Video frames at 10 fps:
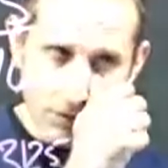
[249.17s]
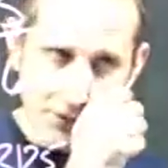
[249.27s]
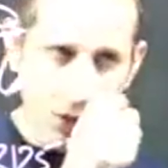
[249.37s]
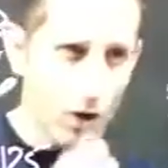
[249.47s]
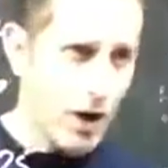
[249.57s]

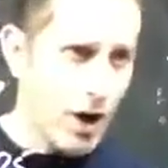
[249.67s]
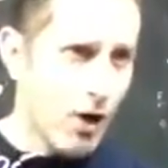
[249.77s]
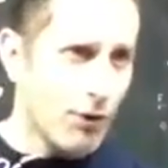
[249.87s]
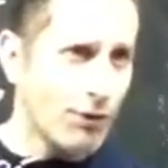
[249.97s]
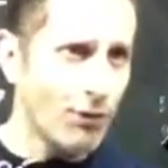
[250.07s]
So
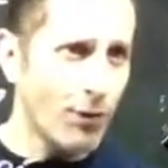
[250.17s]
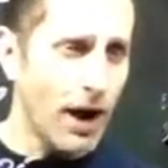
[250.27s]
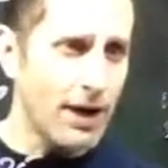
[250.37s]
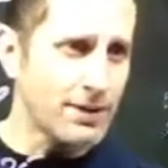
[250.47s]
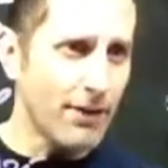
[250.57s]

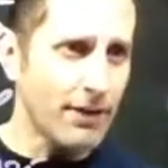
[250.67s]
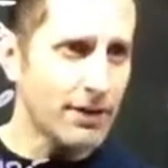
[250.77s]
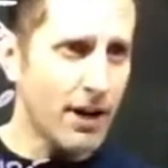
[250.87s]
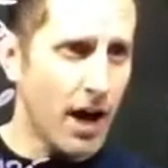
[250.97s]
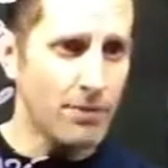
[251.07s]
uh, 7
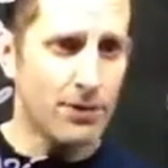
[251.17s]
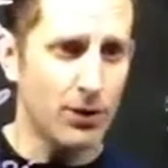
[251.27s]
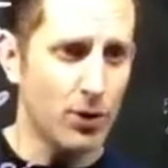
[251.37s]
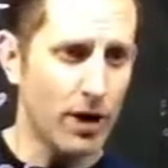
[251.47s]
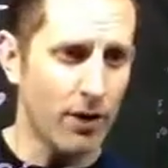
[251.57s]
times
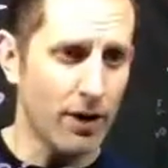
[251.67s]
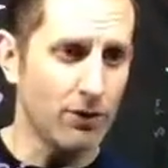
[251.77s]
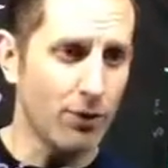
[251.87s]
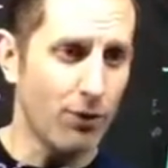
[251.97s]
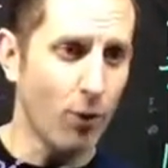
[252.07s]
2 here
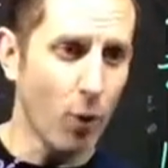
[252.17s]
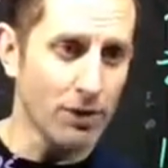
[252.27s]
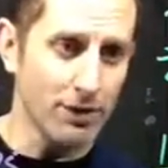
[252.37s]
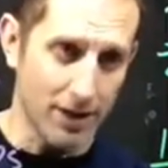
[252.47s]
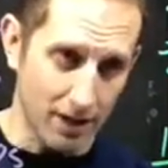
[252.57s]
is
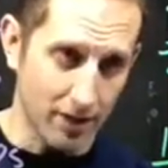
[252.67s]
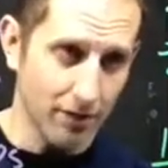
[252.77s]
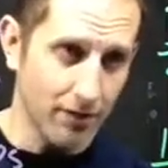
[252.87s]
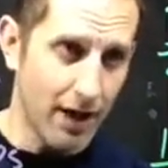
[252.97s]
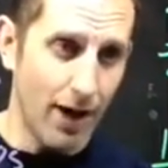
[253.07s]

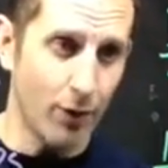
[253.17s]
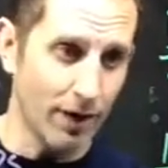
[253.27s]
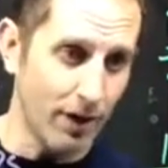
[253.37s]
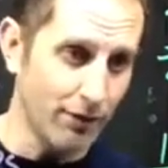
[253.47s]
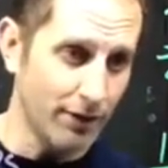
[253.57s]
14 out
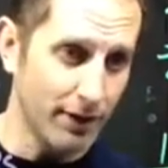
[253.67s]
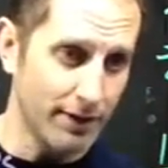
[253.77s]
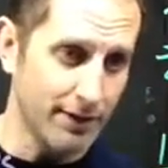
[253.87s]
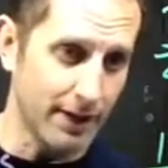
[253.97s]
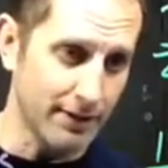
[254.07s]
of
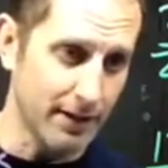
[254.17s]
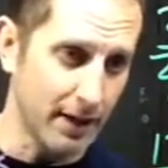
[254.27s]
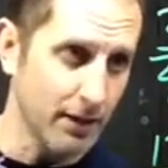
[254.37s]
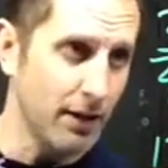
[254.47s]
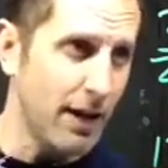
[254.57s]

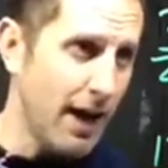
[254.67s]
16.